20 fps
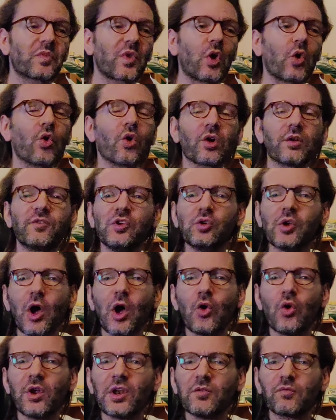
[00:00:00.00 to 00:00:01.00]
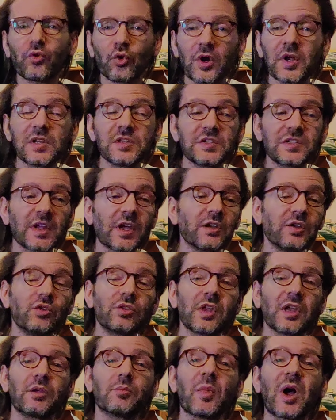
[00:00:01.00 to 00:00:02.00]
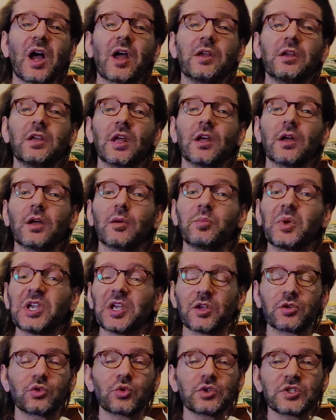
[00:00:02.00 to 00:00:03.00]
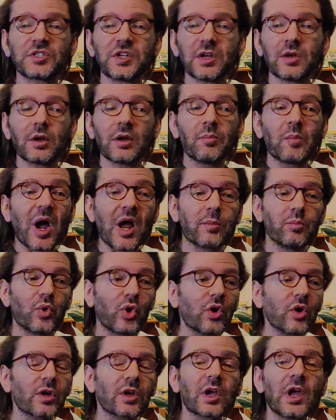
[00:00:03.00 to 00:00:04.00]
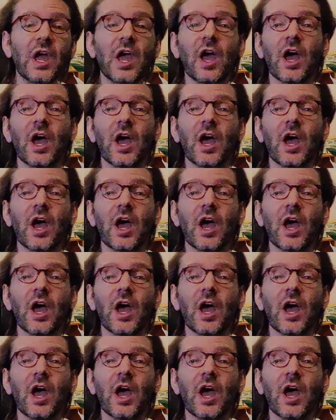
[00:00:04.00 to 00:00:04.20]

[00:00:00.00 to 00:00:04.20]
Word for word: or if you know any friends that you think might uh, be interested in my book,